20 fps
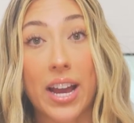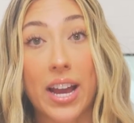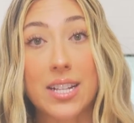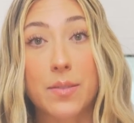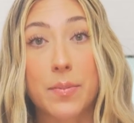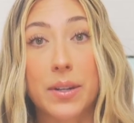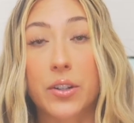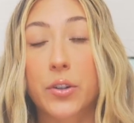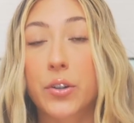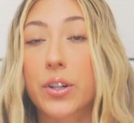
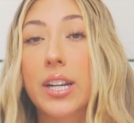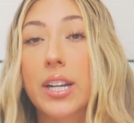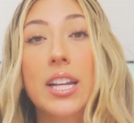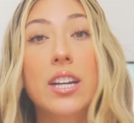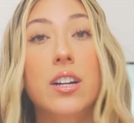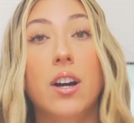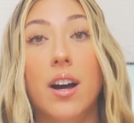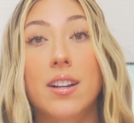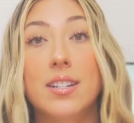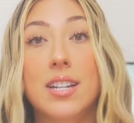has been
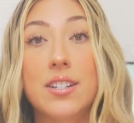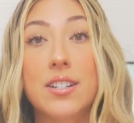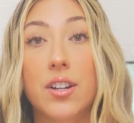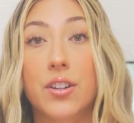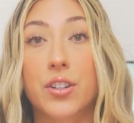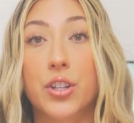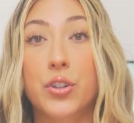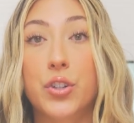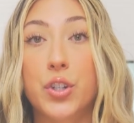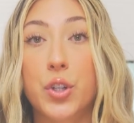creating content
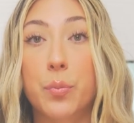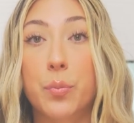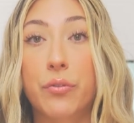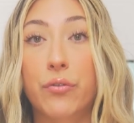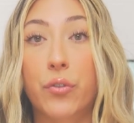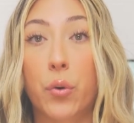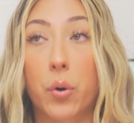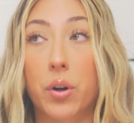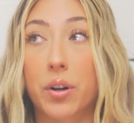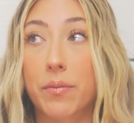on YouTube
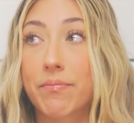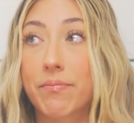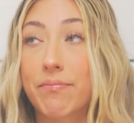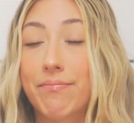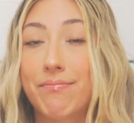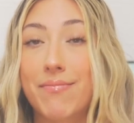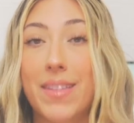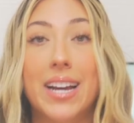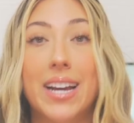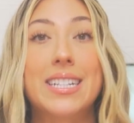for
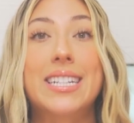a